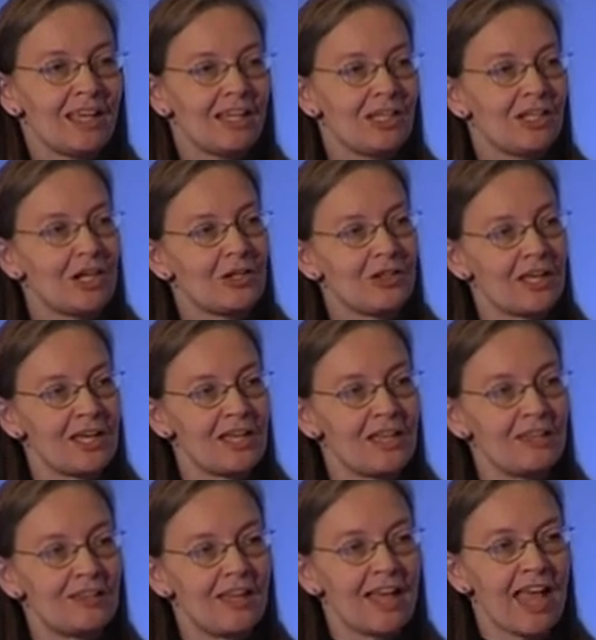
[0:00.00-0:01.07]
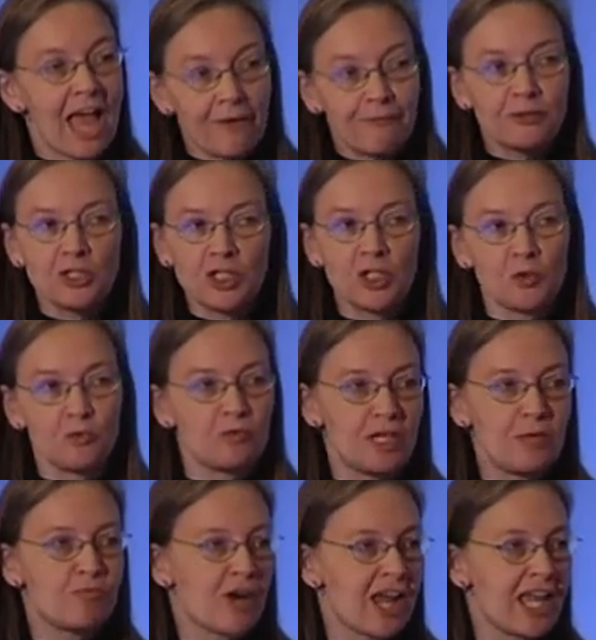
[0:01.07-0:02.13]
The effort to
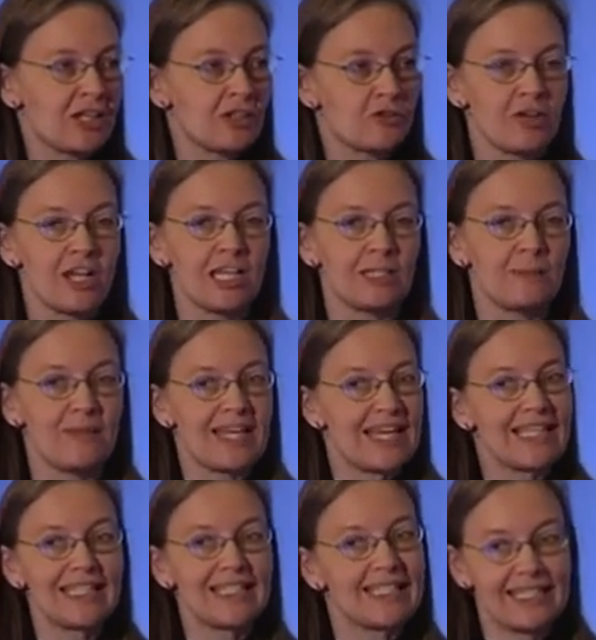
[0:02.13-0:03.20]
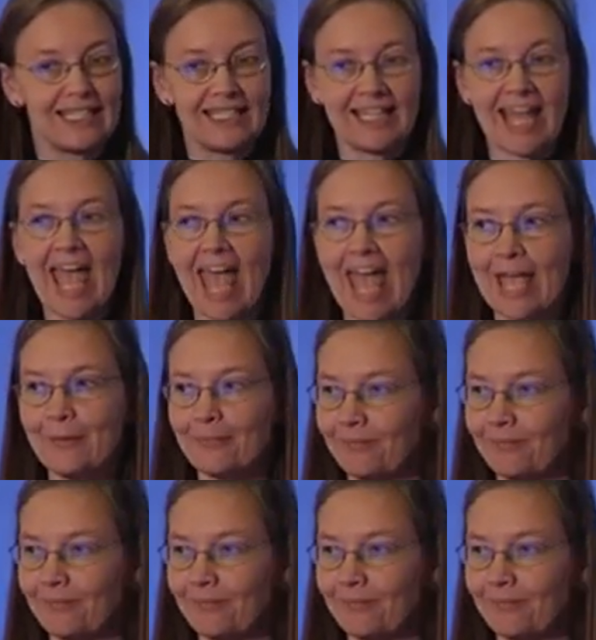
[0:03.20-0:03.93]
rebrand Greece begins today.